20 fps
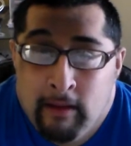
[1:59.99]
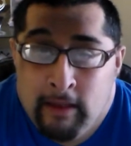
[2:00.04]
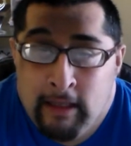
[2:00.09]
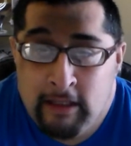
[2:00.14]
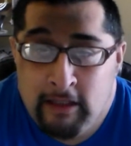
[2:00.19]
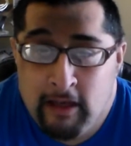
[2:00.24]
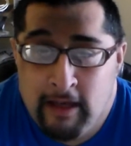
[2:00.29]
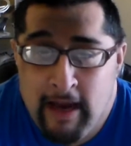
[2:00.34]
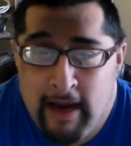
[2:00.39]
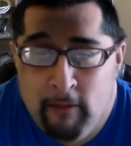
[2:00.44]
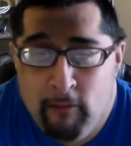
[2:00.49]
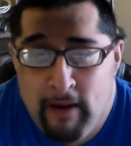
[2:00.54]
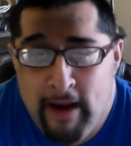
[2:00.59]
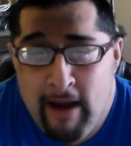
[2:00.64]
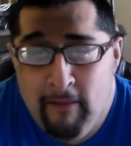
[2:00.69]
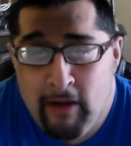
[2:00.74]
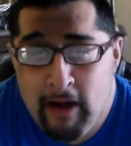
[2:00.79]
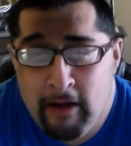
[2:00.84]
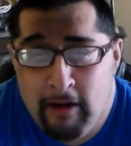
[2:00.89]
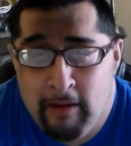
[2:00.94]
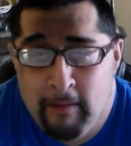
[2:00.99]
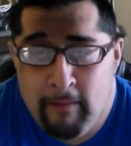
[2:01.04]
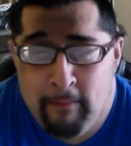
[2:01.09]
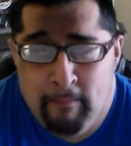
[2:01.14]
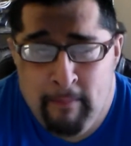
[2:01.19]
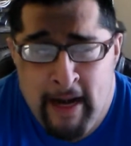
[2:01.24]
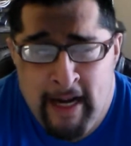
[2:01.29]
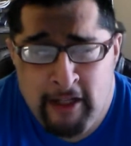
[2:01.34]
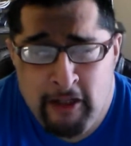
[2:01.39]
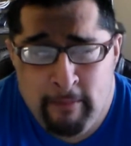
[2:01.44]
Because look, we have
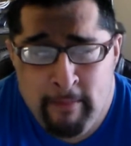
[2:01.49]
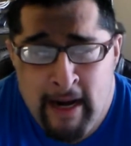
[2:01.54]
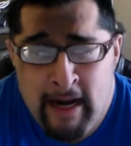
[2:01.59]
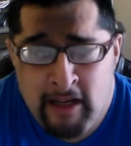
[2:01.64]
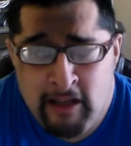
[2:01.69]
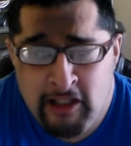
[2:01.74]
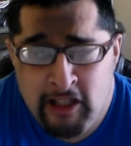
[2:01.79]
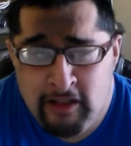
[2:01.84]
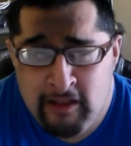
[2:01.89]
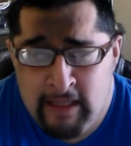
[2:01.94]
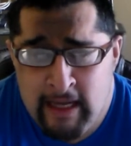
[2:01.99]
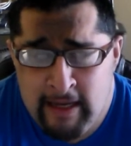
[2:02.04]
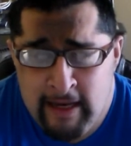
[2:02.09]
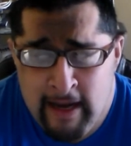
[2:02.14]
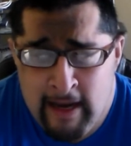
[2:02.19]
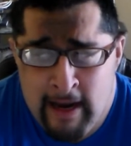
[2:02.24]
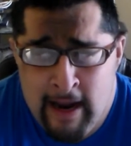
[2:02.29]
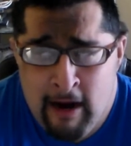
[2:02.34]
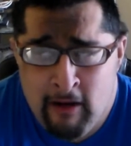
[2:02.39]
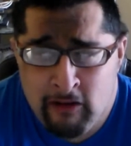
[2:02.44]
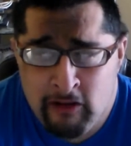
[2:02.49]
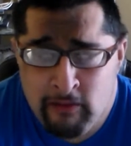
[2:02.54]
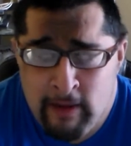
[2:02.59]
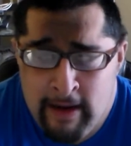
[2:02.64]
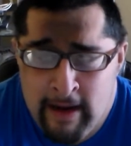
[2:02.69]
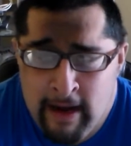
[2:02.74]
other major matches that they announce